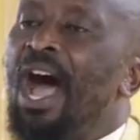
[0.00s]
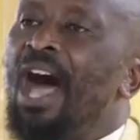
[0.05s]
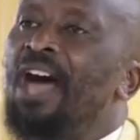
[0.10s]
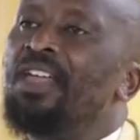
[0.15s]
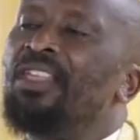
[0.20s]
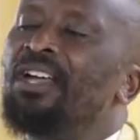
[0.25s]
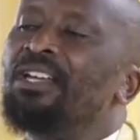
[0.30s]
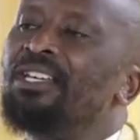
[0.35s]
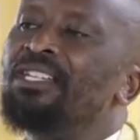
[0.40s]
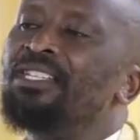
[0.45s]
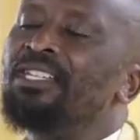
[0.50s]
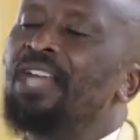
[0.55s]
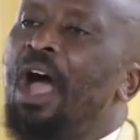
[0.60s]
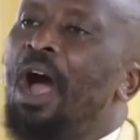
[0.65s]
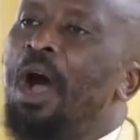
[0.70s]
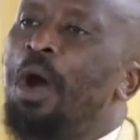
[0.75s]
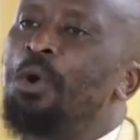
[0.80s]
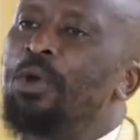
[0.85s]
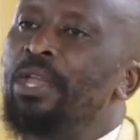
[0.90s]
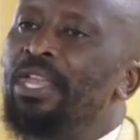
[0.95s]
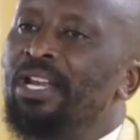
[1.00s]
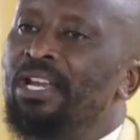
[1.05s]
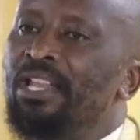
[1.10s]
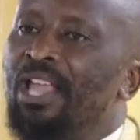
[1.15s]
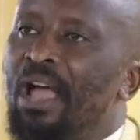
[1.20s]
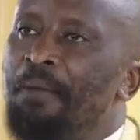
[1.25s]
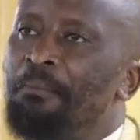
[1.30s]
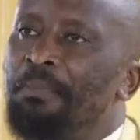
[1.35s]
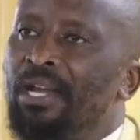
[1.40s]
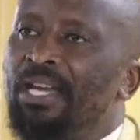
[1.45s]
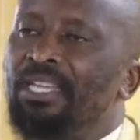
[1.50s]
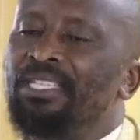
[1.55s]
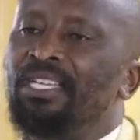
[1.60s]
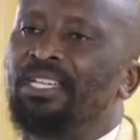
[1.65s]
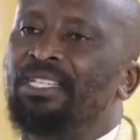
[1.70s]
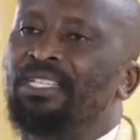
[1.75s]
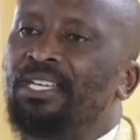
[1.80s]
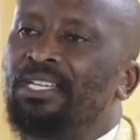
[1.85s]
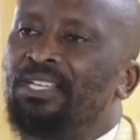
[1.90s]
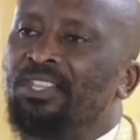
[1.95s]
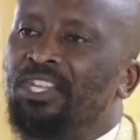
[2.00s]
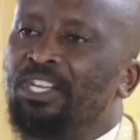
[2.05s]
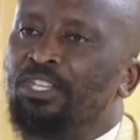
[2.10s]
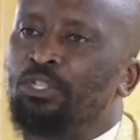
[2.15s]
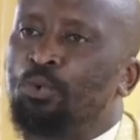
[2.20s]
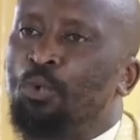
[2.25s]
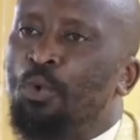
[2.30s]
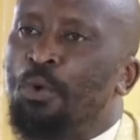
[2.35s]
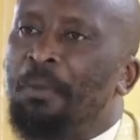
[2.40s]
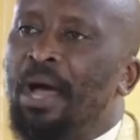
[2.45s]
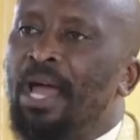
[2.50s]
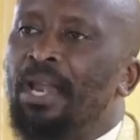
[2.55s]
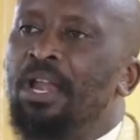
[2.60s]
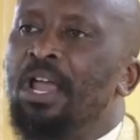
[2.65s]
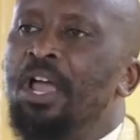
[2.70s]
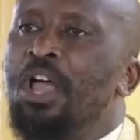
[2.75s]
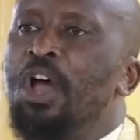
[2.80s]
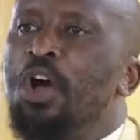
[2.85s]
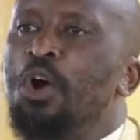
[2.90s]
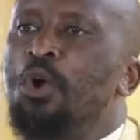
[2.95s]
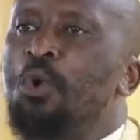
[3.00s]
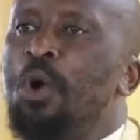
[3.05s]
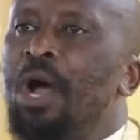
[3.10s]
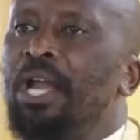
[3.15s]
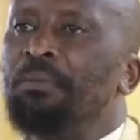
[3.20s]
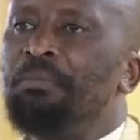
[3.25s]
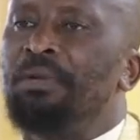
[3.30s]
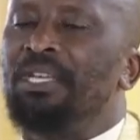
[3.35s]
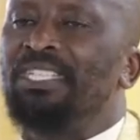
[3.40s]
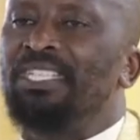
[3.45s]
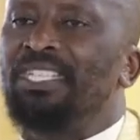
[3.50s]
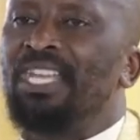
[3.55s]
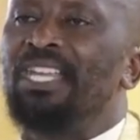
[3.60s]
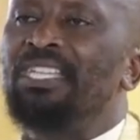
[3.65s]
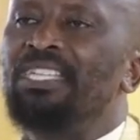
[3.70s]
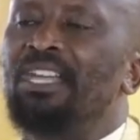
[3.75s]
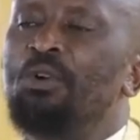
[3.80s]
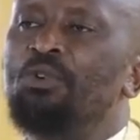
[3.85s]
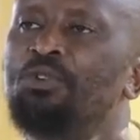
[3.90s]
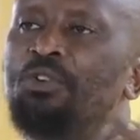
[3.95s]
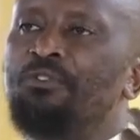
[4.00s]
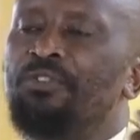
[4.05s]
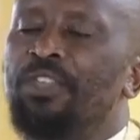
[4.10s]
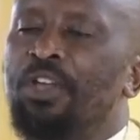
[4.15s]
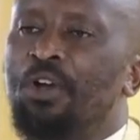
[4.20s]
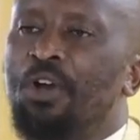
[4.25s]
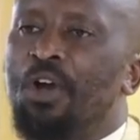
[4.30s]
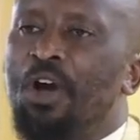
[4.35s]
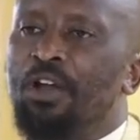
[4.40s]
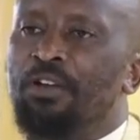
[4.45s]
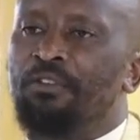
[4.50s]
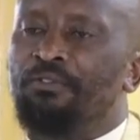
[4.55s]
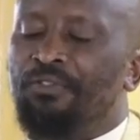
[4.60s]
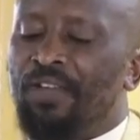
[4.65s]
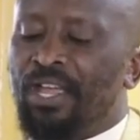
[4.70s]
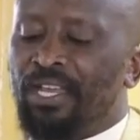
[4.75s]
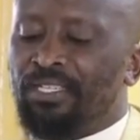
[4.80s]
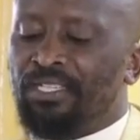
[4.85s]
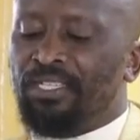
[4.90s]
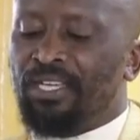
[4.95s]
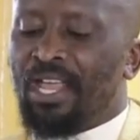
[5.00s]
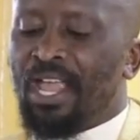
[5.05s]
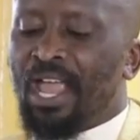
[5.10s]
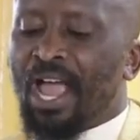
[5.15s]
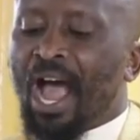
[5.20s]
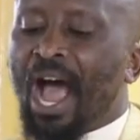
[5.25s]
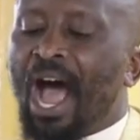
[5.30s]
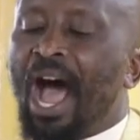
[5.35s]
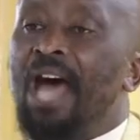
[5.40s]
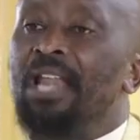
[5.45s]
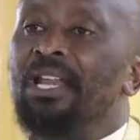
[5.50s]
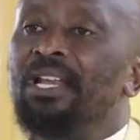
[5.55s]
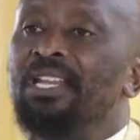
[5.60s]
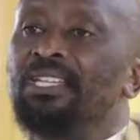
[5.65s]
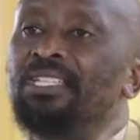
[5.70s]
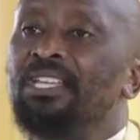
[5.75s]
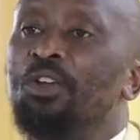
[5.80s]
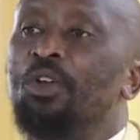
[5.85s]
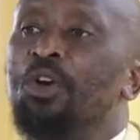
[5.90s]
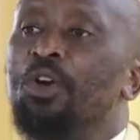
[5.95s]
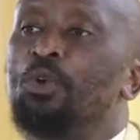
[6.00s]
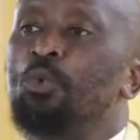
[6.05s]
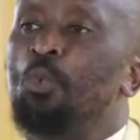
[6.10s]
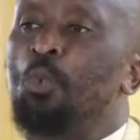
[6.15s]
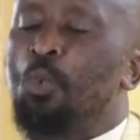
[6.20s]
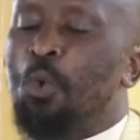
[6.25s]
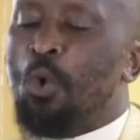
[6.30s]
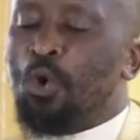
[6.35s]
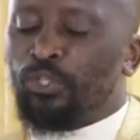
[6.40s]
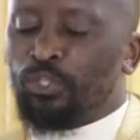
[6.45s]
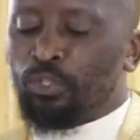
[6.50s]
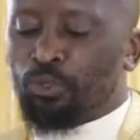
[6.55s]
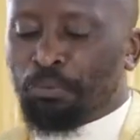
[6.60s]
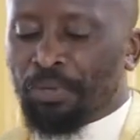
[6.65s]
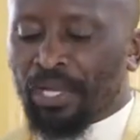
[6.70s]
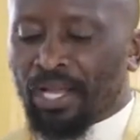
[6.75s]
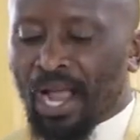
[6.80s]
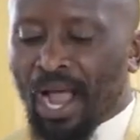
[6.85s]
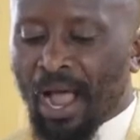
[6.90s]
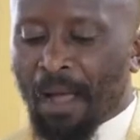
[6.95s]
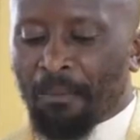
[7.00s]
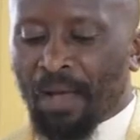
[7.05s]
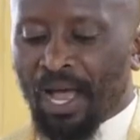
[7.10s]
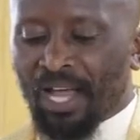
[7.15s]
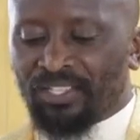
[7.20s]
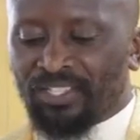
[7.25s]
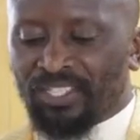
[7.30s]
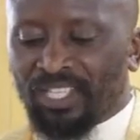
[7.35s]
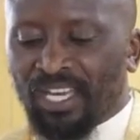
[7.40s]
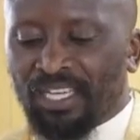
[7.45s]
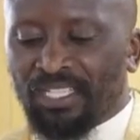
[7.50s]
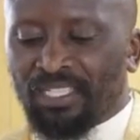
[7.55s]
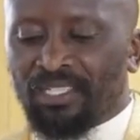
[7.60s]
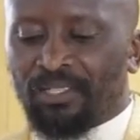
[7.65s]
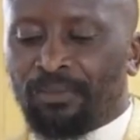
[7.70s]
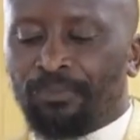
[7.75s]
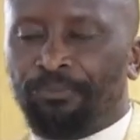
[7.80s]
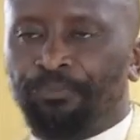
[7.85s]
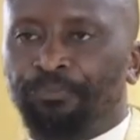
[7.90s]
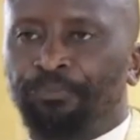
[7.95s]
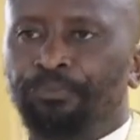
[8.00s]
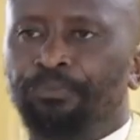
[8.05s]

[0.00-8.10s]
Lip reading: and that is how he rehabilitated this woman who had been sent out of the convent and let alone was to become a saint.